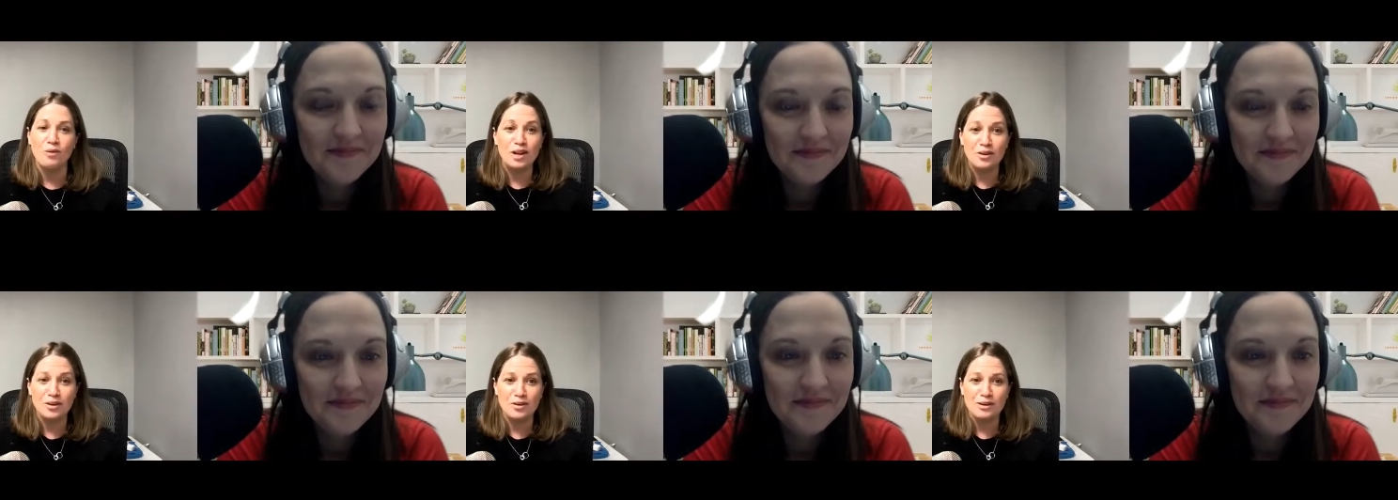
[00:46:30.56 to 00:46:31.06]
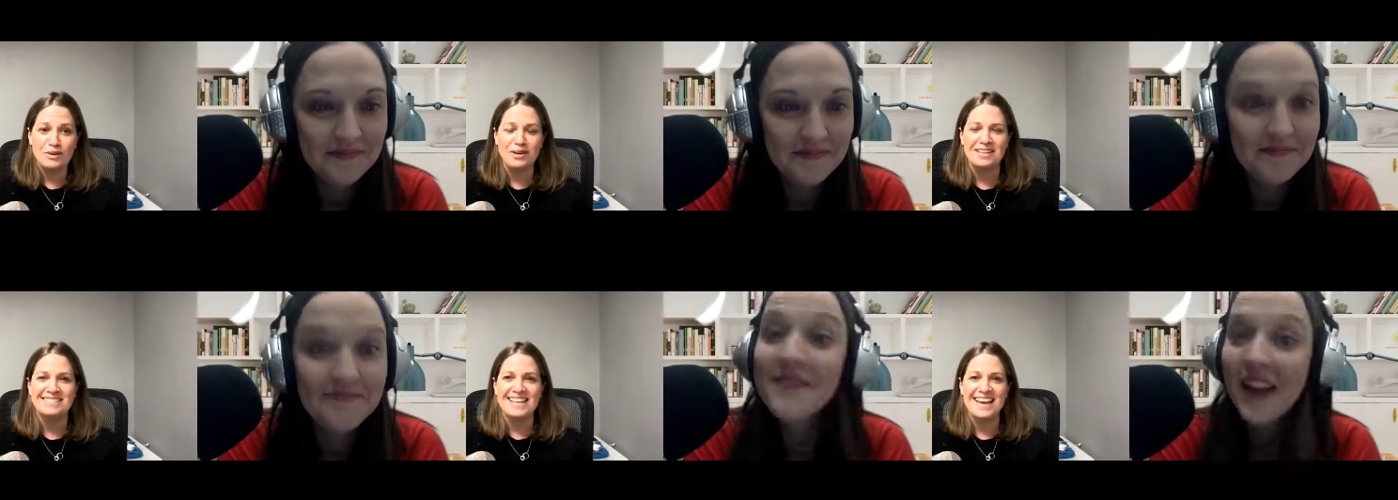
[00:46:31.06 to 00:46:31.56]
Speaker 1: we don't know what they
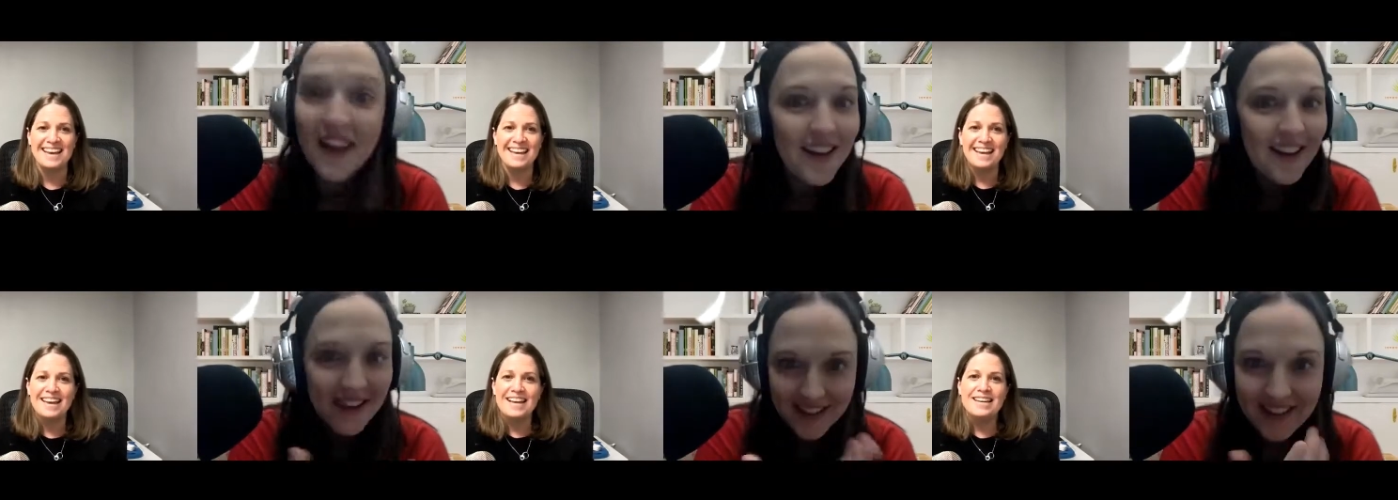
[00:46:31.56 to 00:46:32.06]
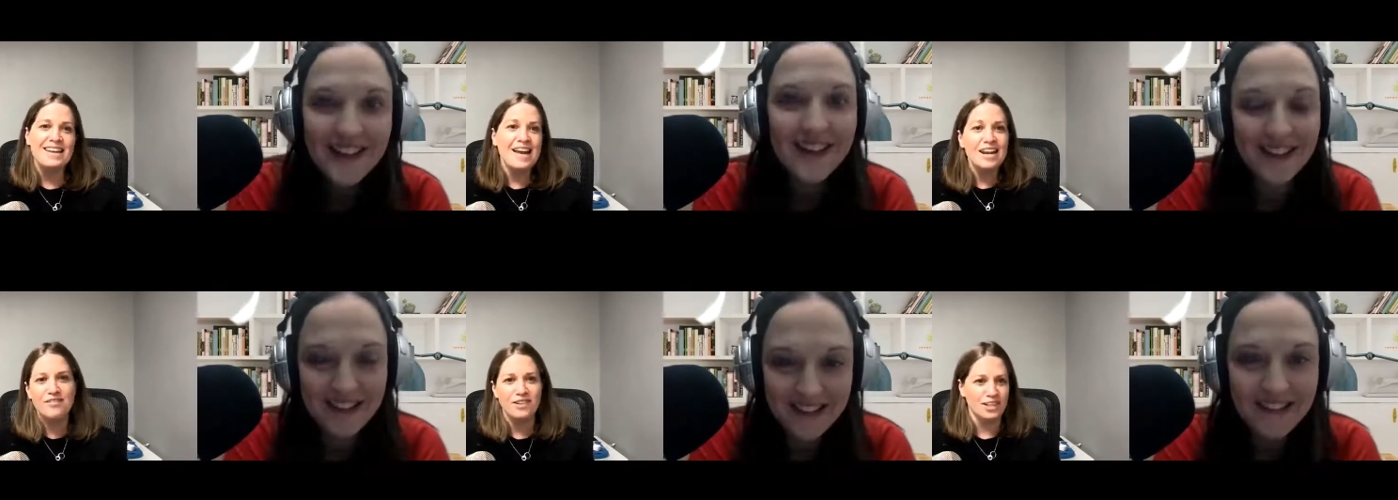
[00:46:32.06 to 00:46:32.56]
want to say
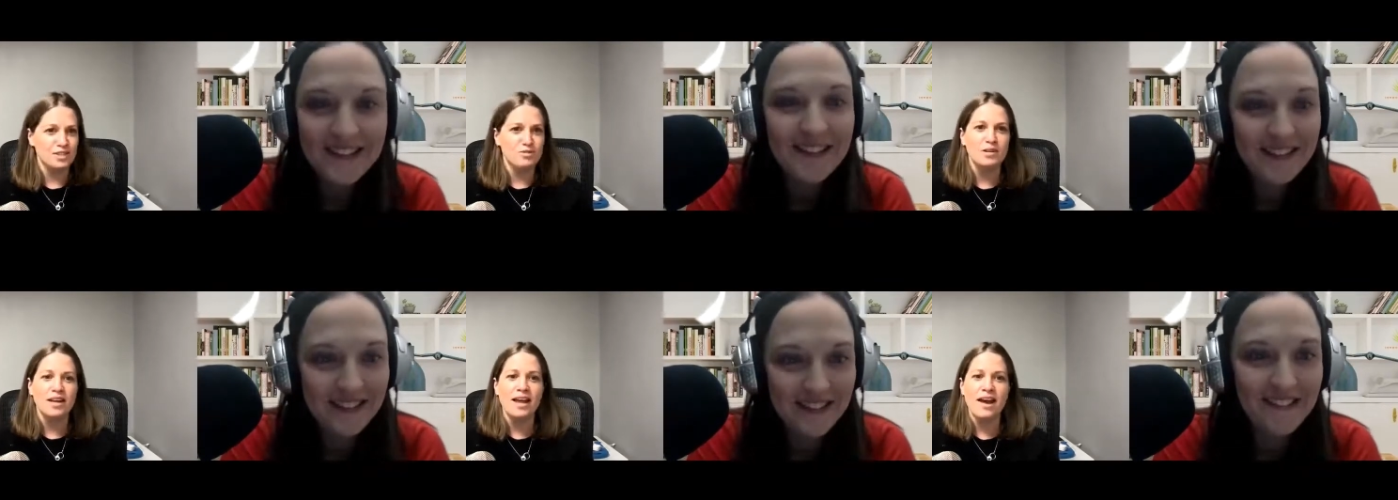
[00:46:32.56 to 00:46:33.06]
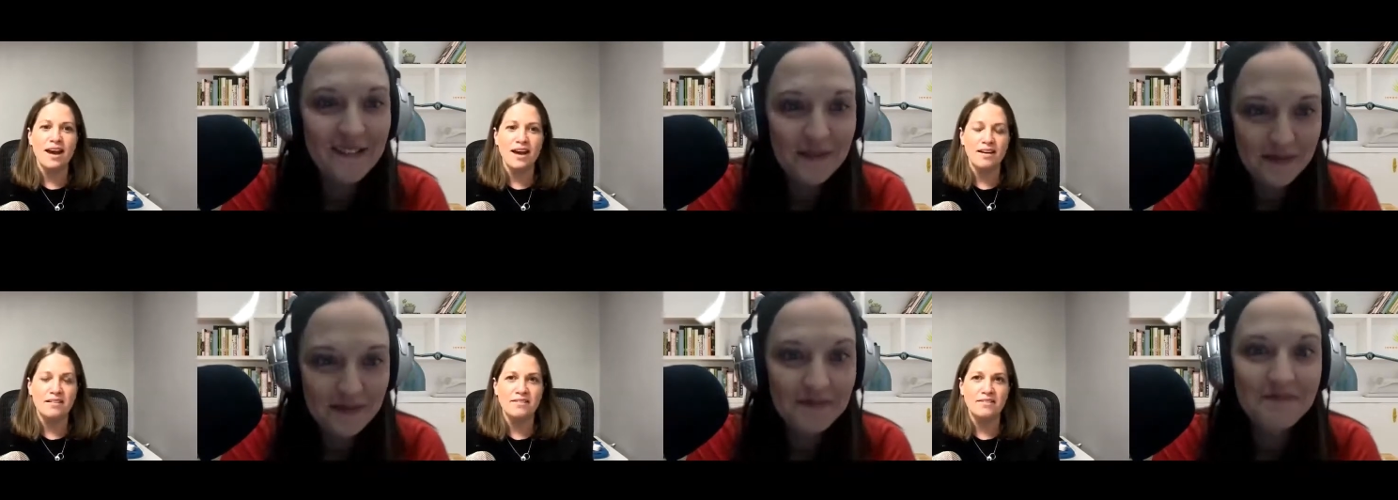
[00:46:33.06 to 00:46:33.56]
none of us would
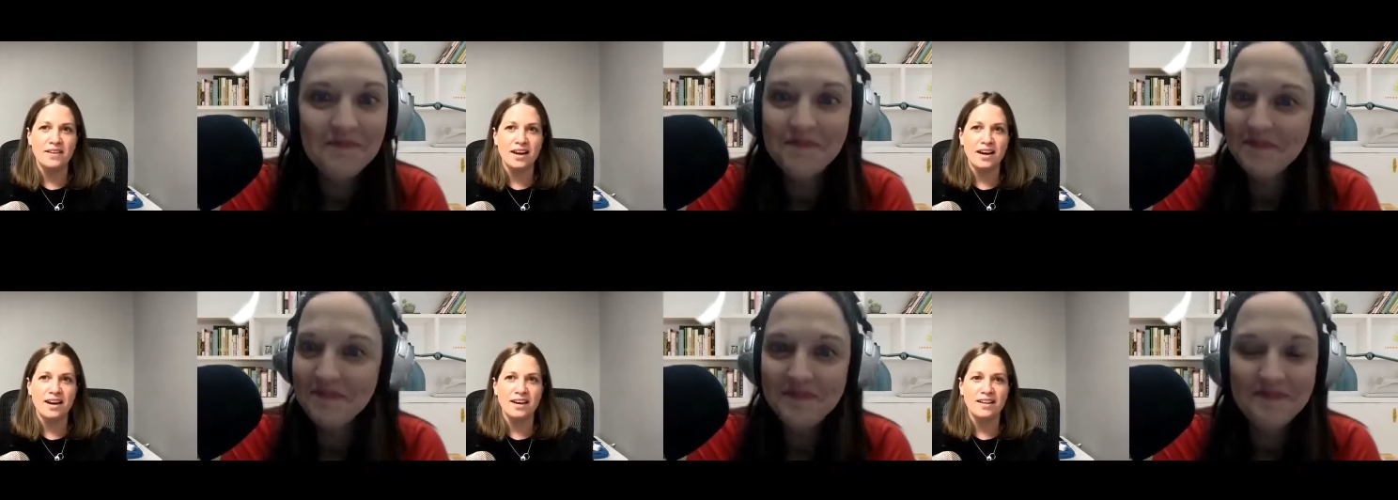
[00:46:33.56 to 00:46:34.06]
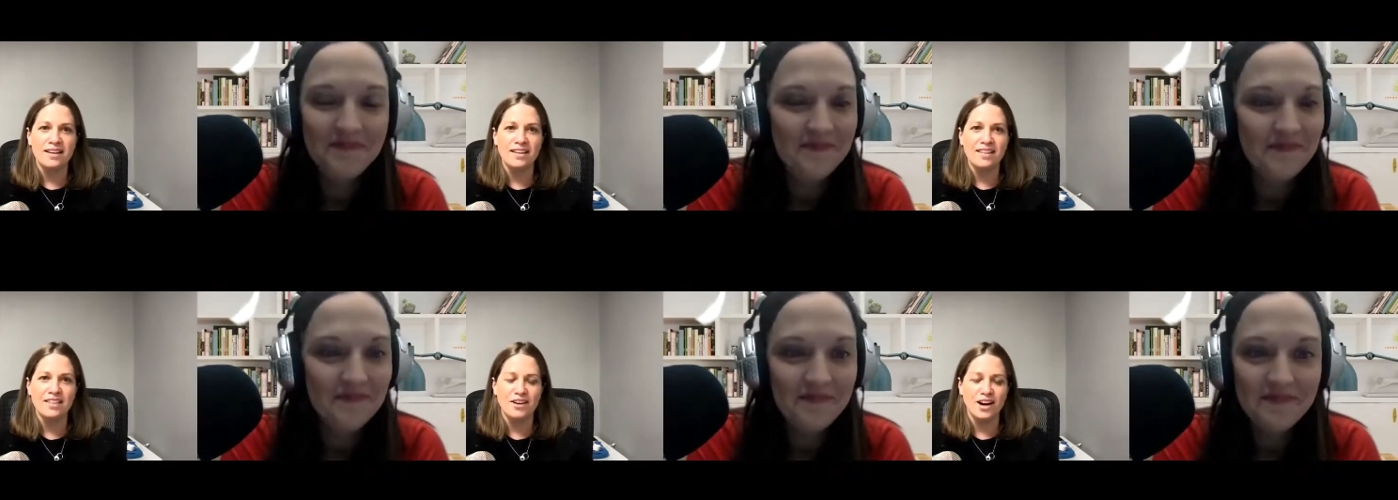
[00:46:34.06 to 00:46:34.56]
have uh,
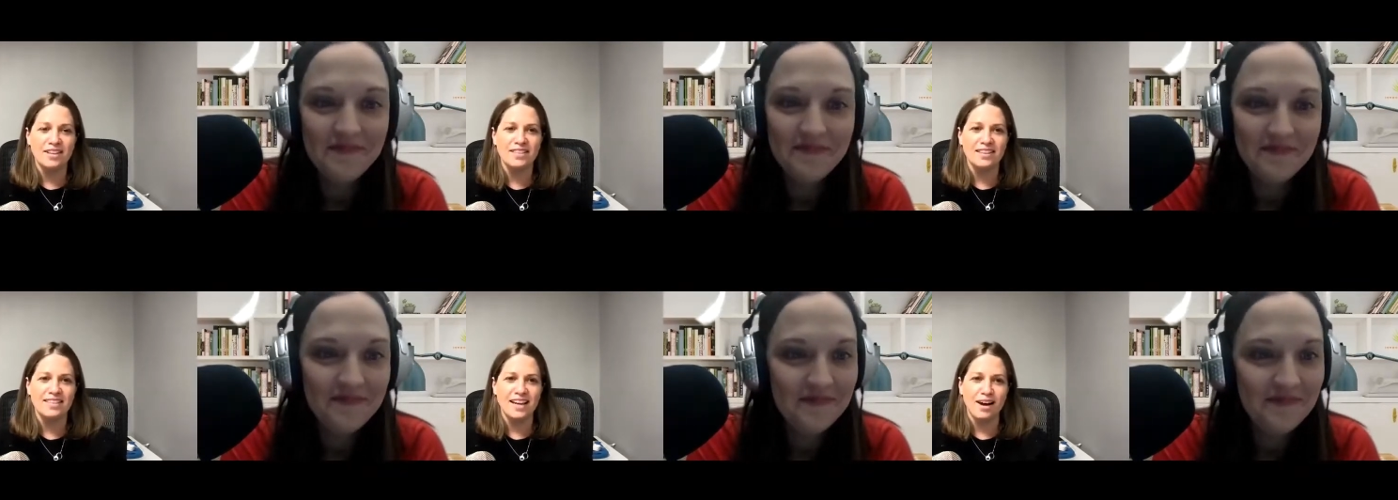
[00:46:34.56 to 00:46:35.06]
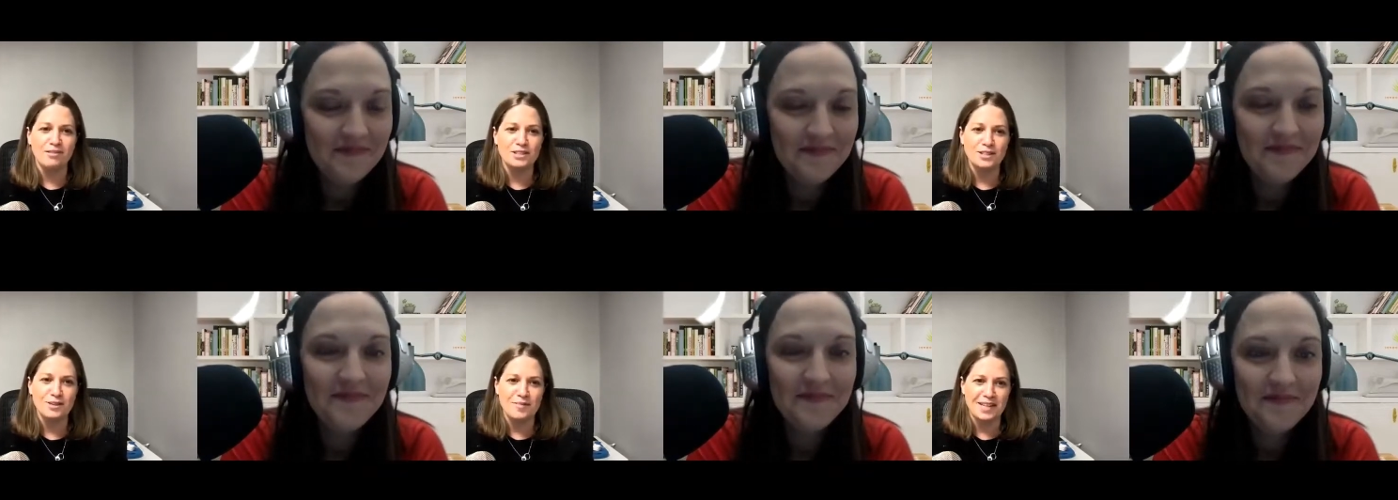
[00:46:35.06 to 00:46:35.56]
thought that that was
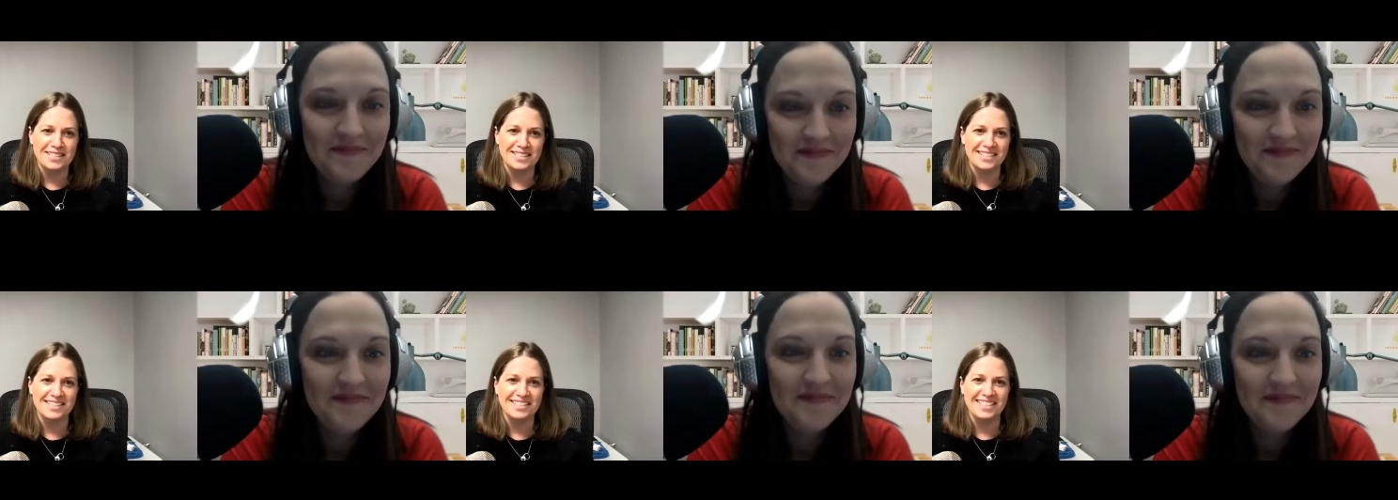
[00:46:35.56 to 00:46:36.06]
her message